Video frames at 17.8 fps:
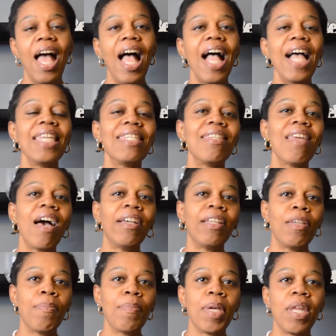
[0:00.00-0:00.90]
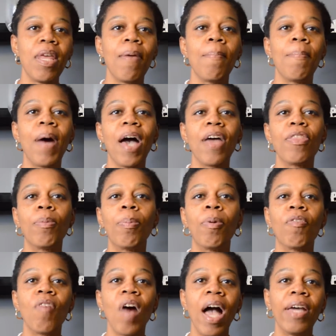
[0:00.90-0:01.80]
as documented by the
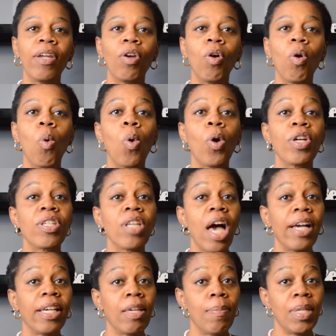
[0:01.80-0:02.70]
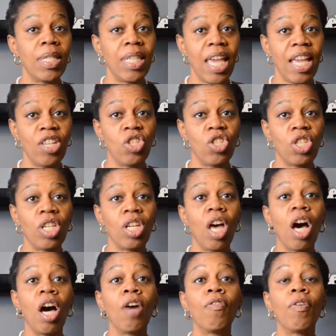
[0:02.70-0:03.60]
provider or documentation
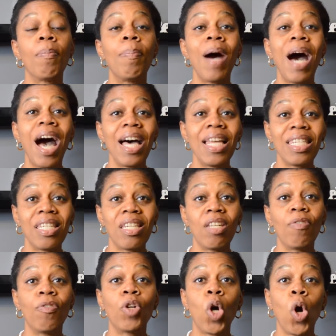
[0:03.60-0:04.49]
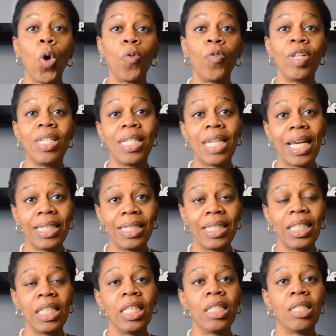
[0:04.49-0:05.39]
of a positive
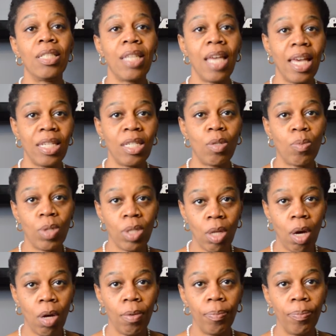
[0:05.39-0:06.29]
COVID-19 test result.